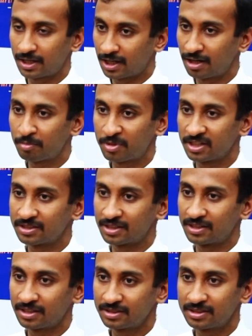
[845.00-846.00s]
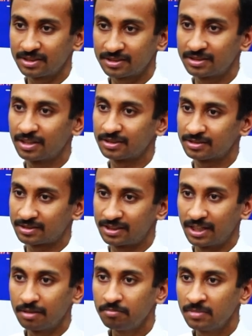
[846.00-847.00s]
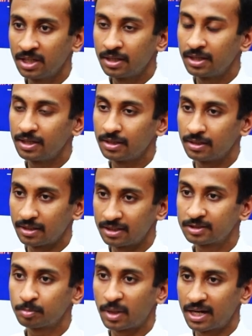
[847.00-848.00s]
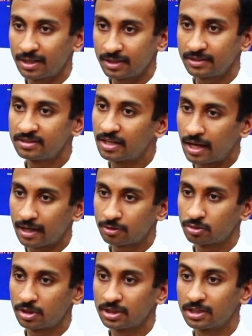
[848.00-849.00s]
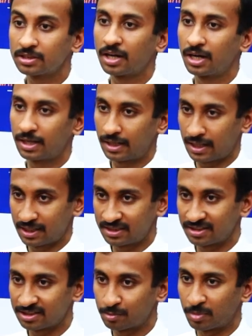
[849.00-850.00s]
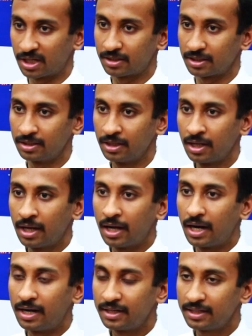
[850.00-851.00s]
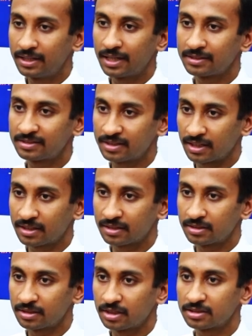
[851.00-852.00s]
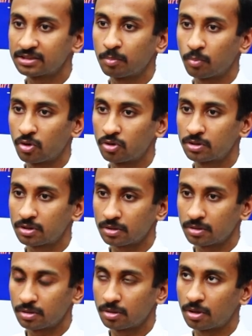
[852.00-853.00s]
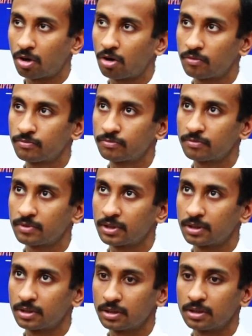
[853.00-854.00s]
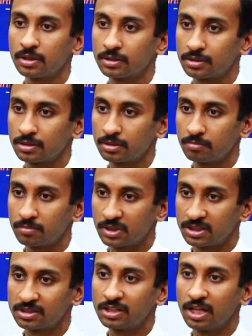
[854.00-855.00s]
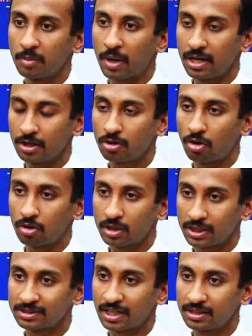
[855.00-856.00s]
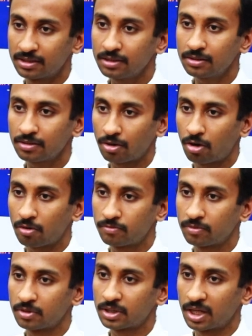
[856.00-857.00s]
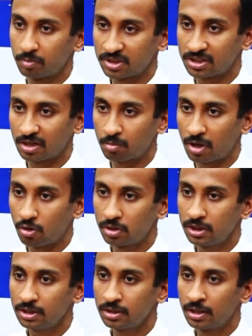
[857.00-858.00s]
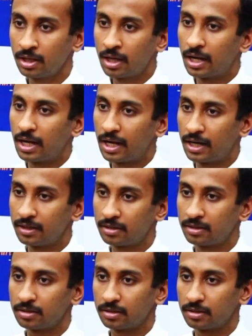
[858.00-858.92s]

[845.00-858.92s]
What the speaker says: Dahal Prachanda ji is the CM. His party is actually the third largest party, and he has taken the support of Nepali Congress, I think, of KP Sharma Oli, and